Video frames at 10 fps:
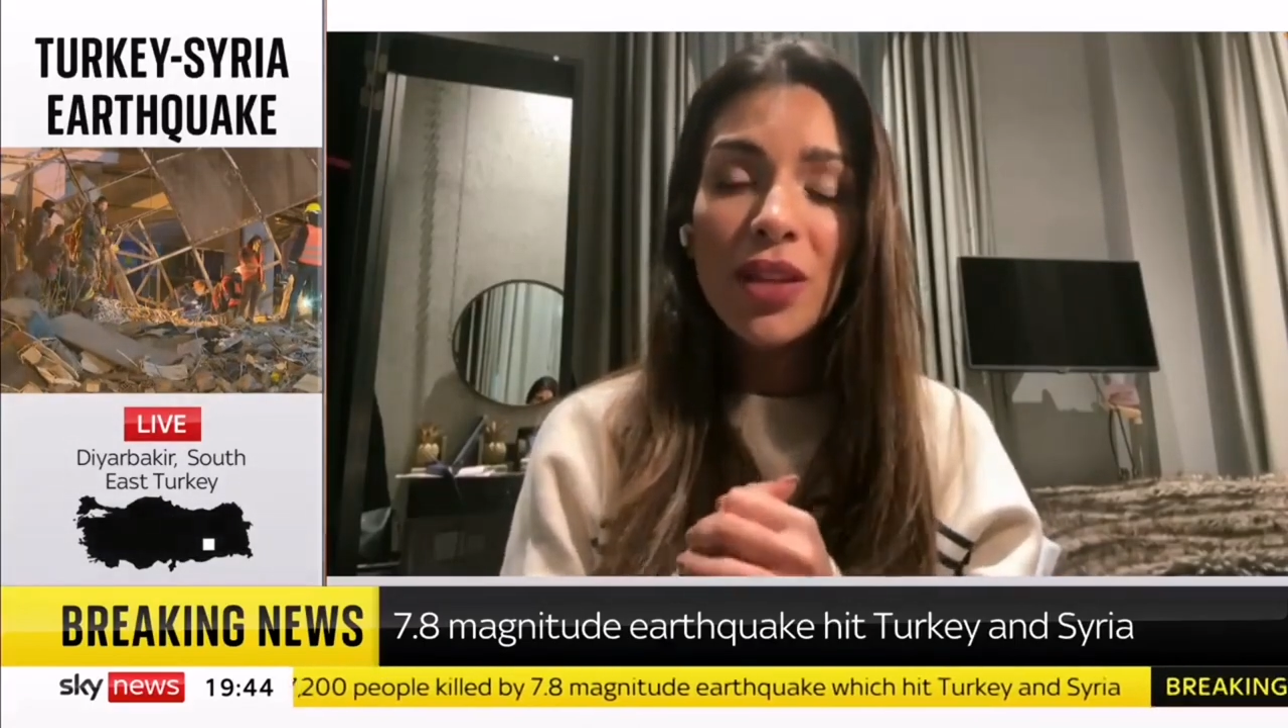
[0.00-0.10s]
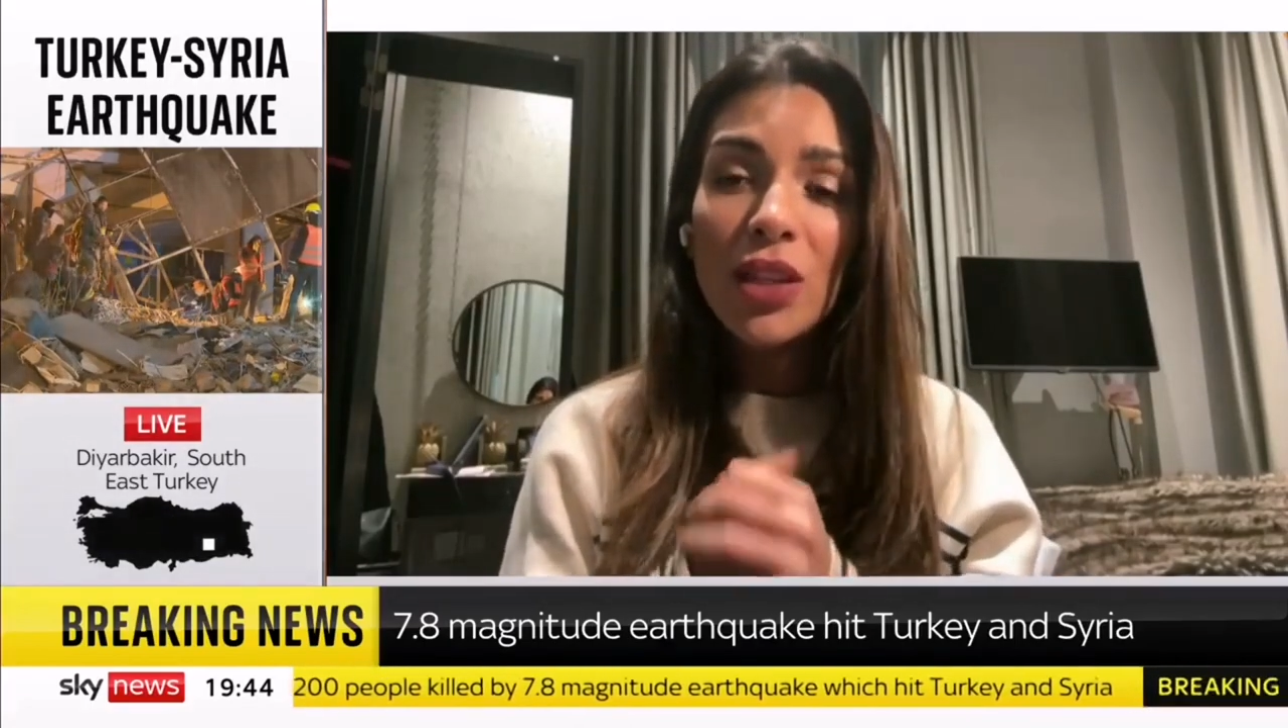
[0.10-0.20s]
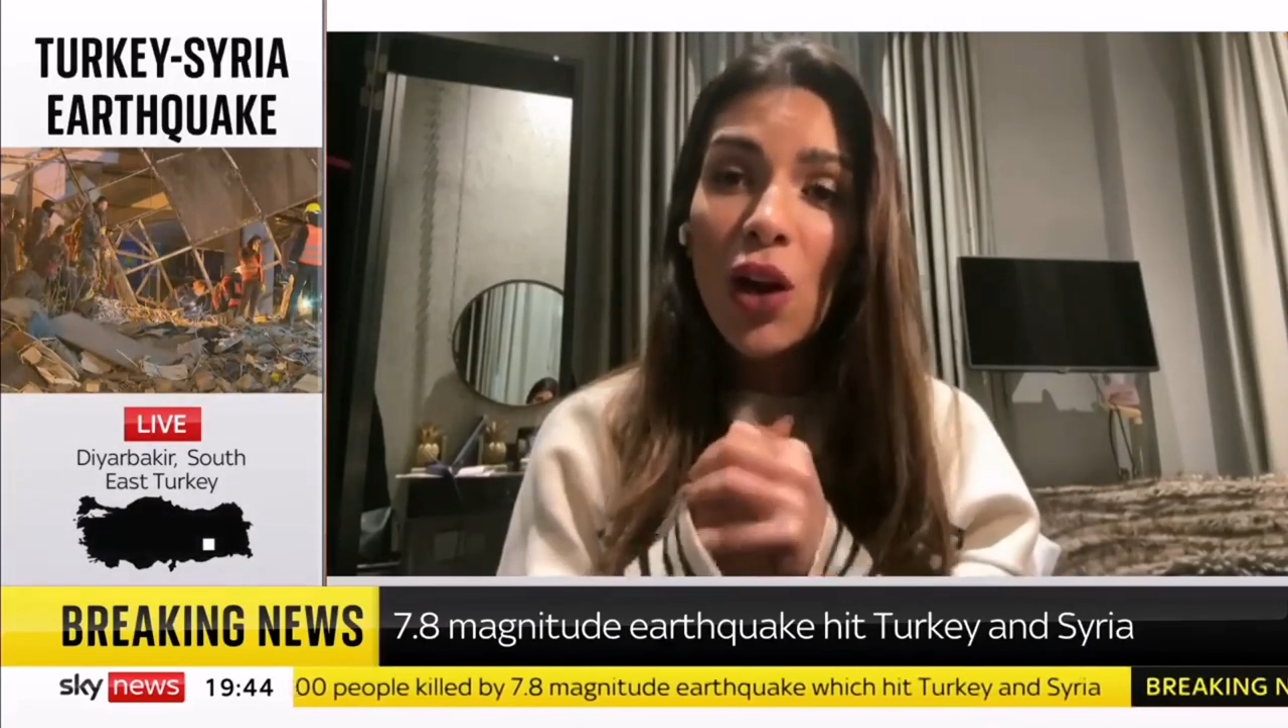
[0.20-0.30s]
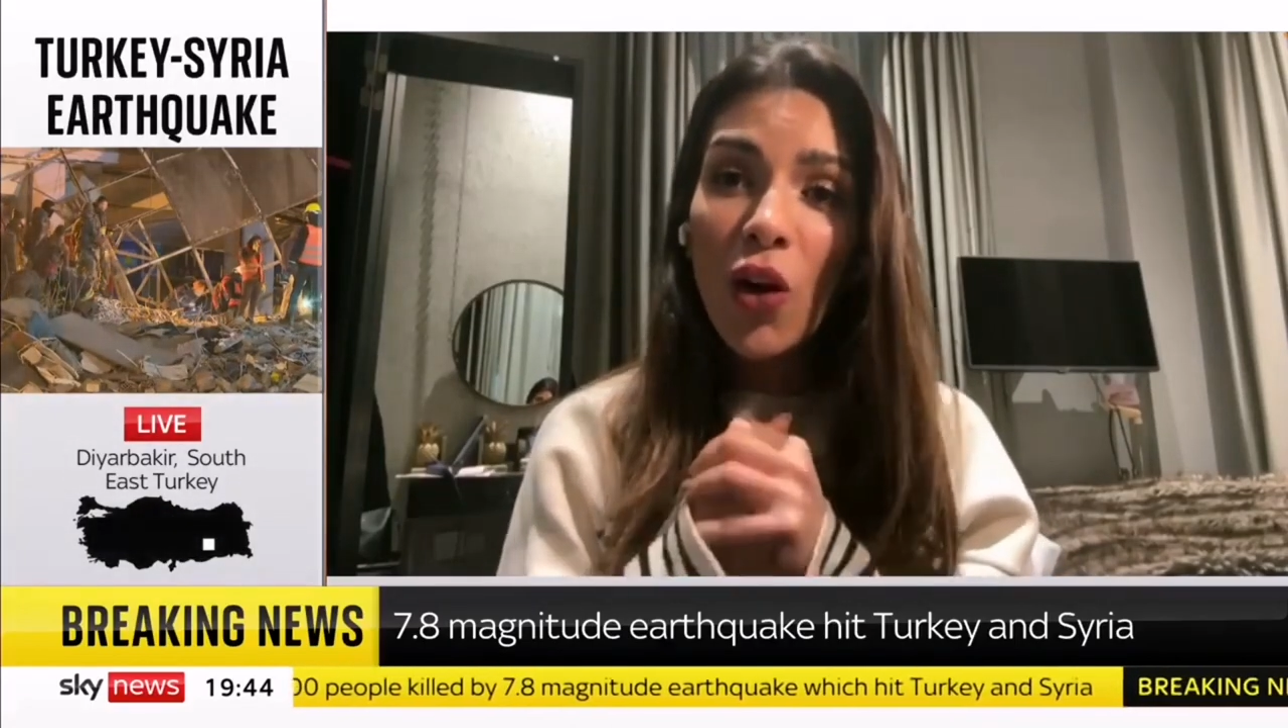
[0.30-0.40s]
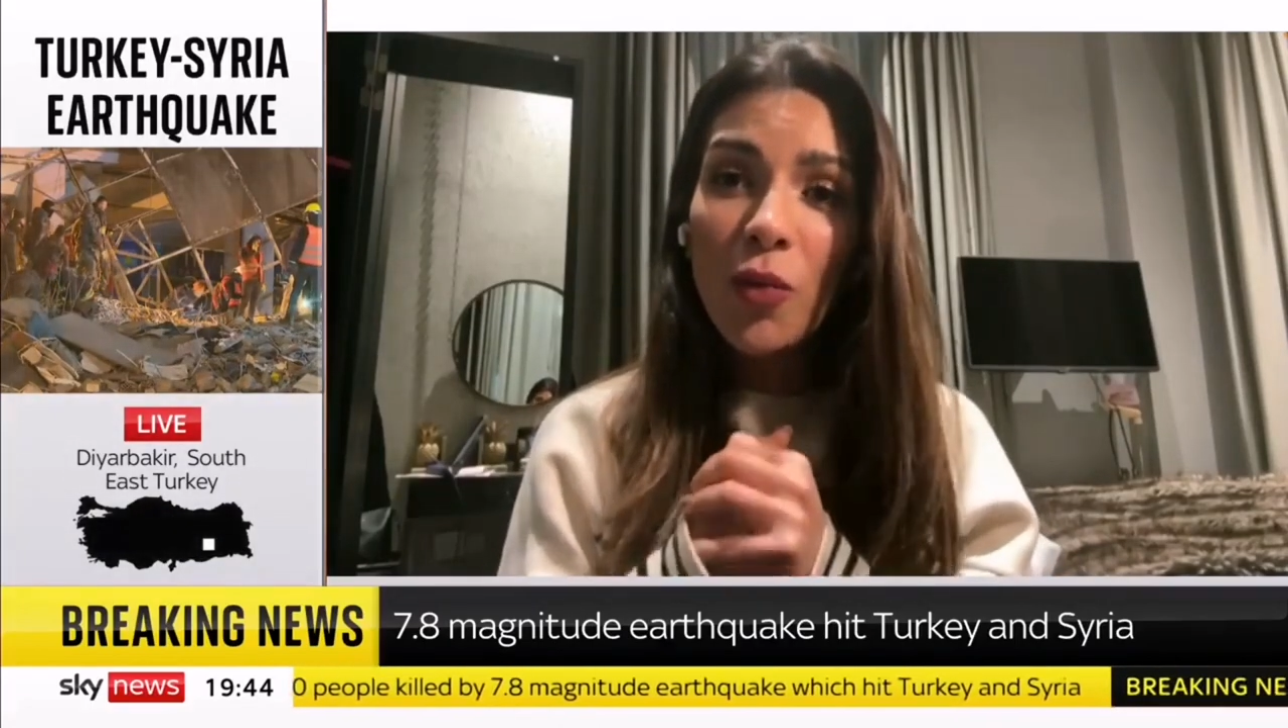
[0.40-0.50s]

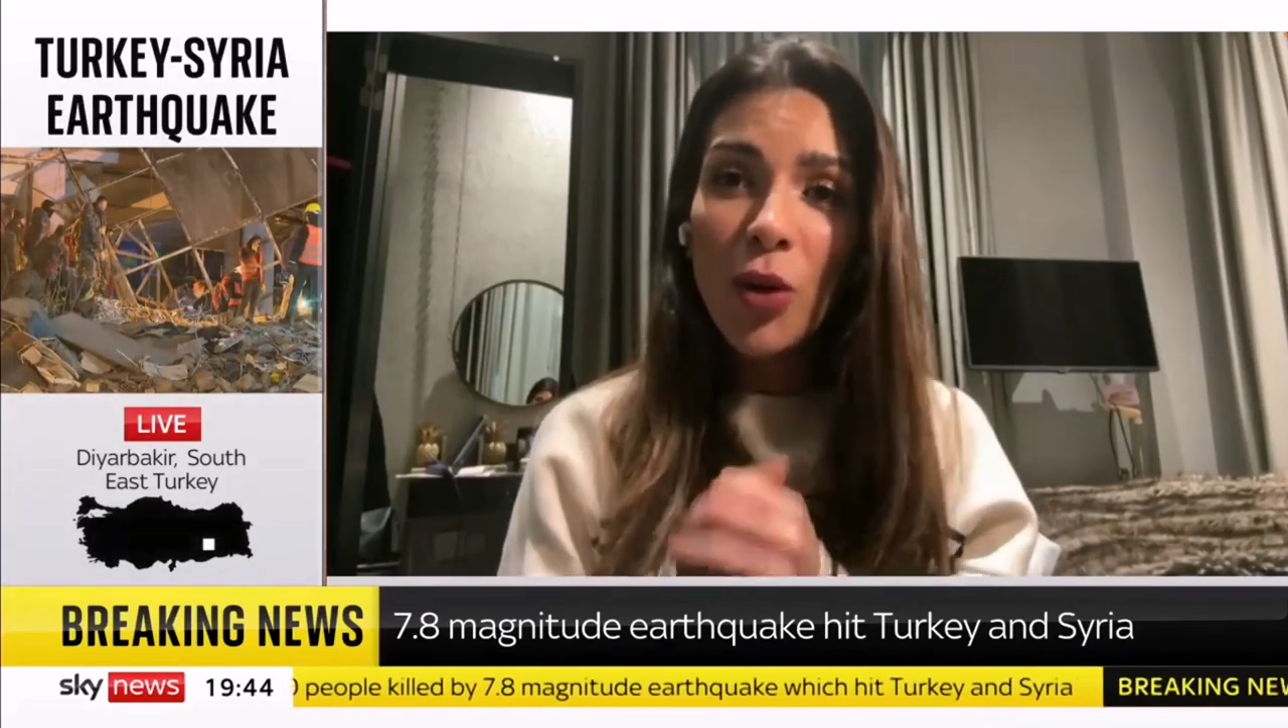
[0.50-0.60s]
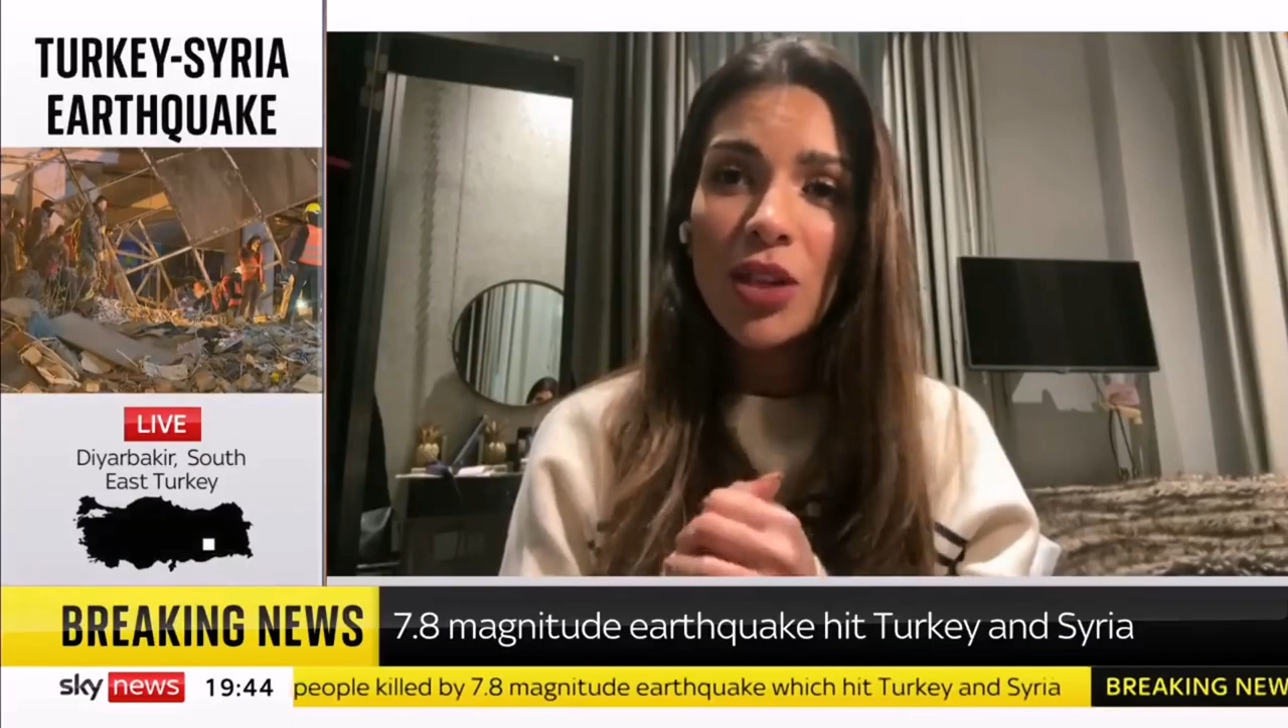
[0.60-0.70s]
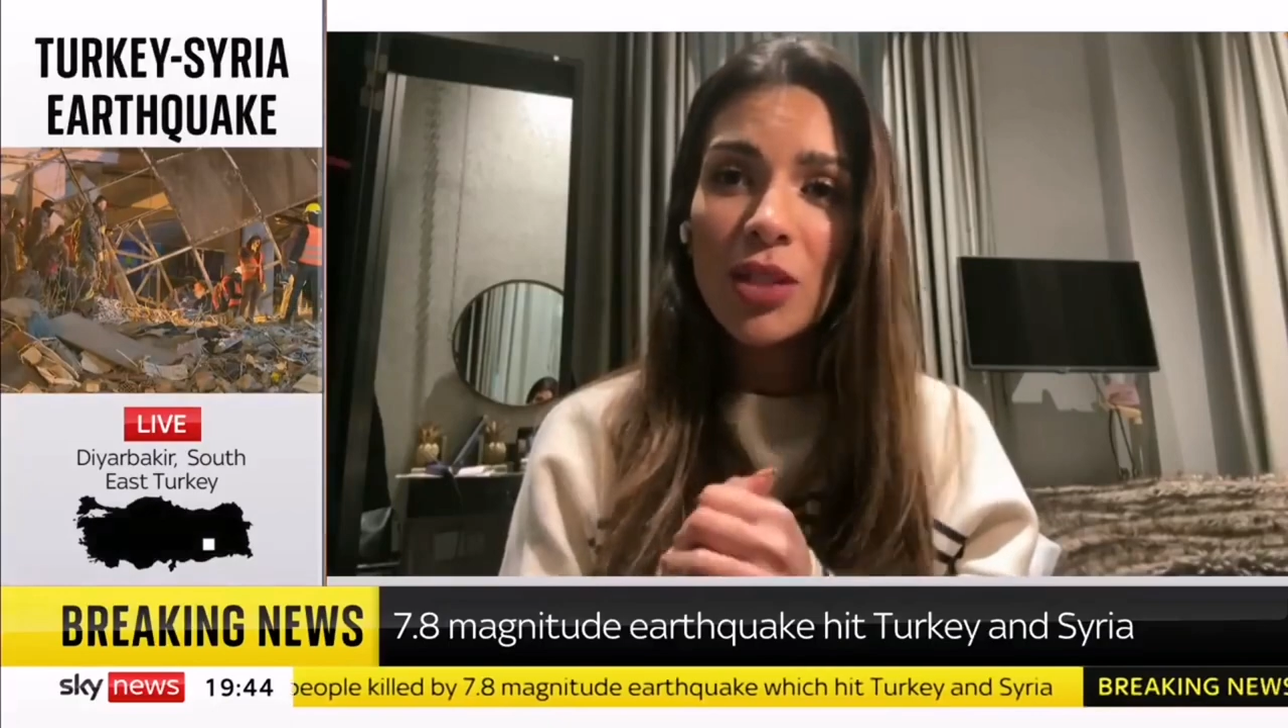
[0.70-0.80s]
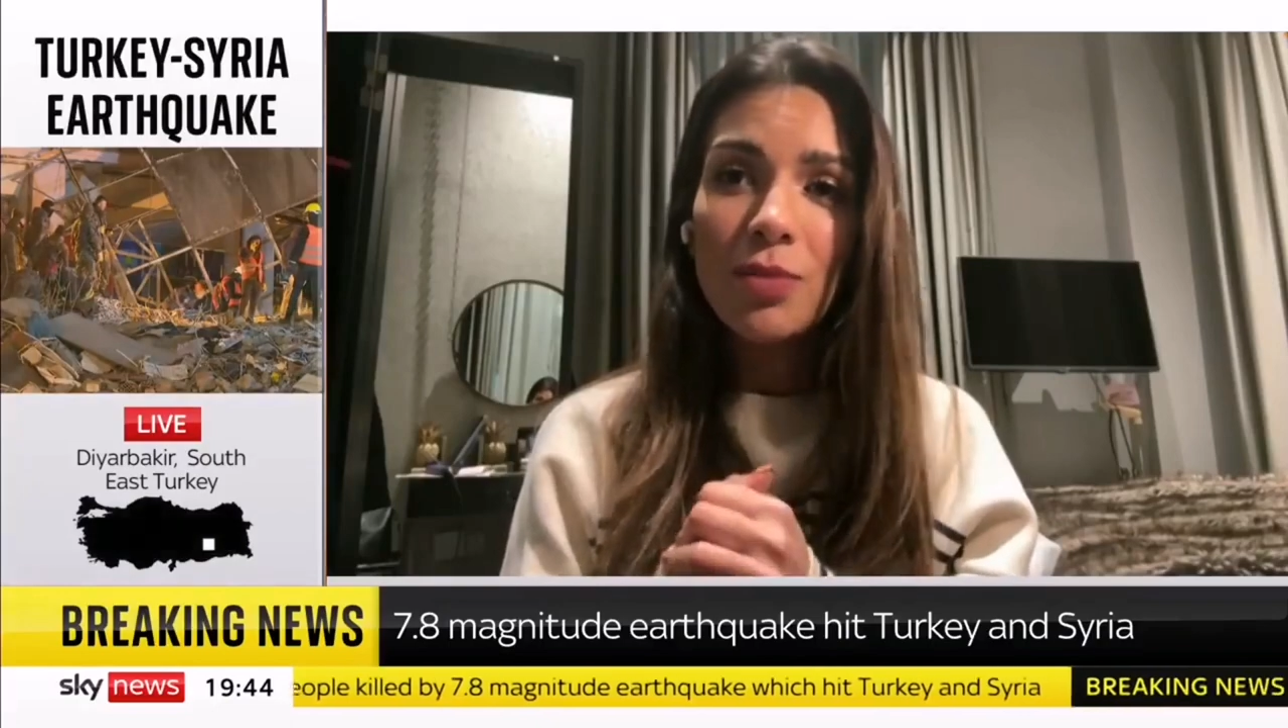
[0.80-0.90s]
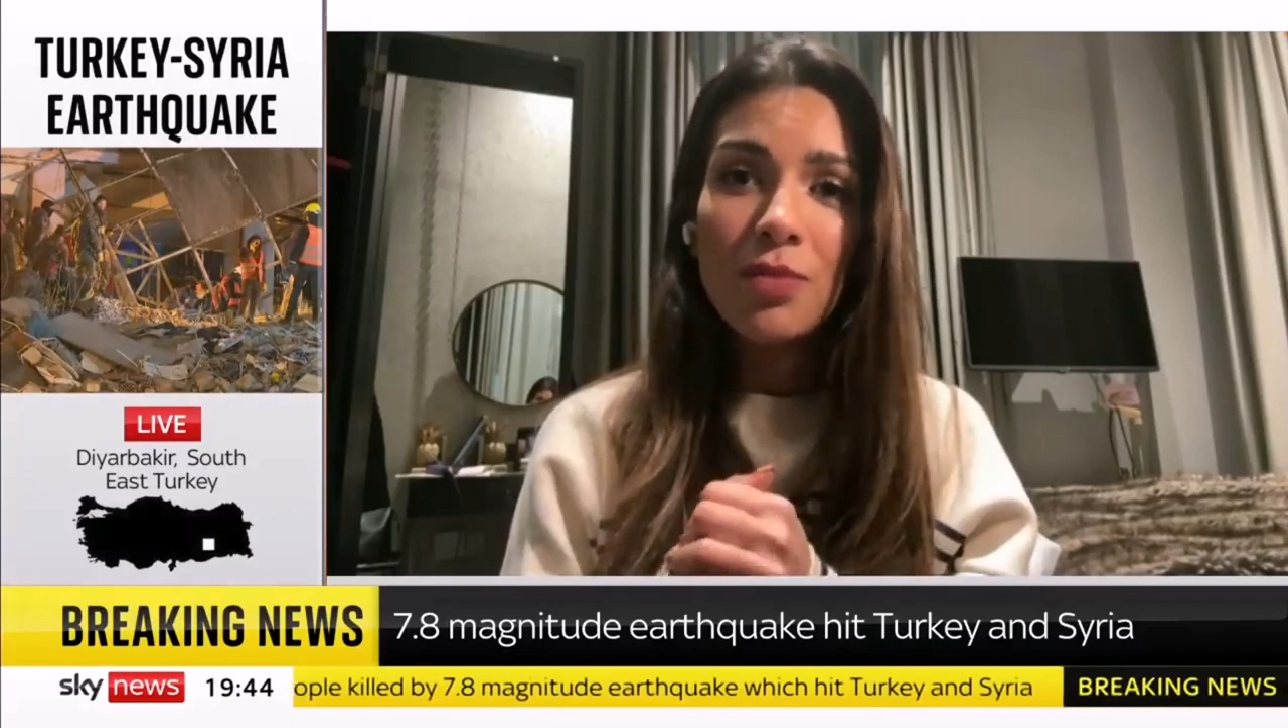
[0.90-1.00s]
There's a lot of
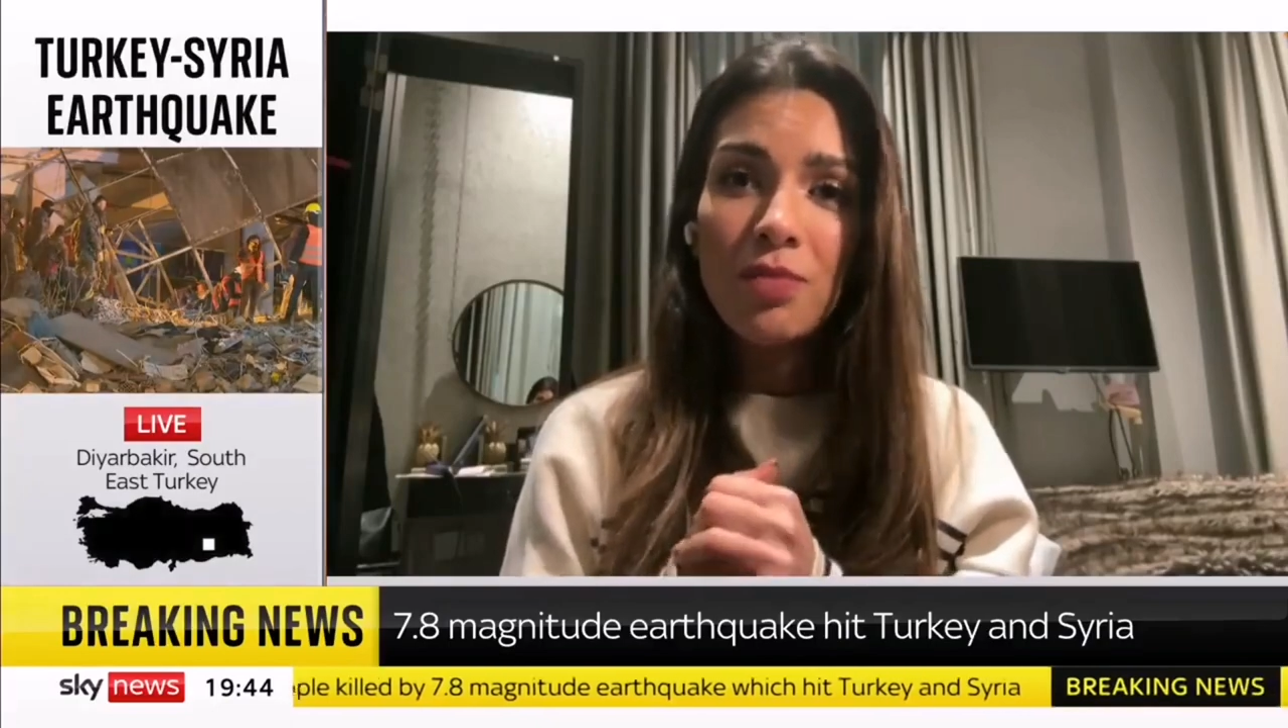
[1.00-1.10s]
bodies